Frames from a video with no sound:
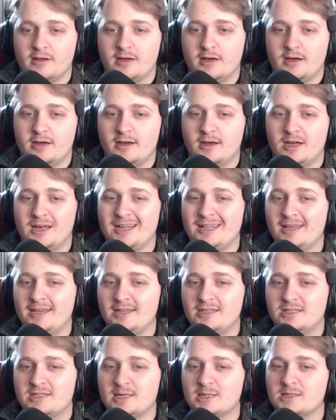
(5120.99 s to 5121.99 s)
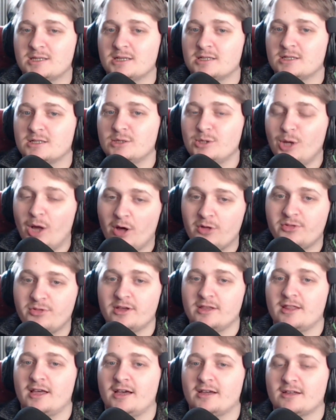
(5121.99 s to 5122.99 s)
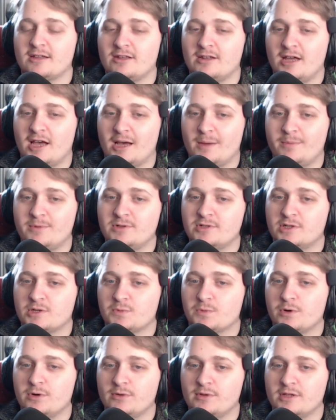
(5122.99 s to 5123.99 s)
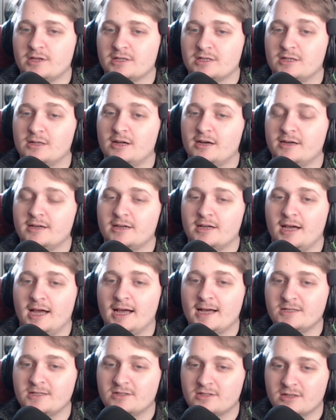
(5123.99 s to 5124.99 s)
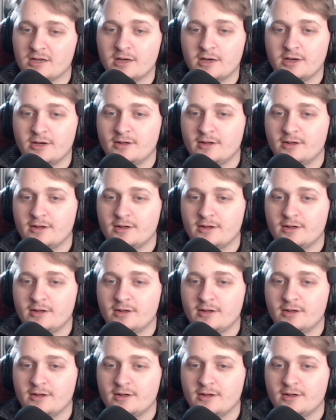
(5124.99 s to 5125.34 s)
Elaine says there's nothing that can happen to ruin this night, as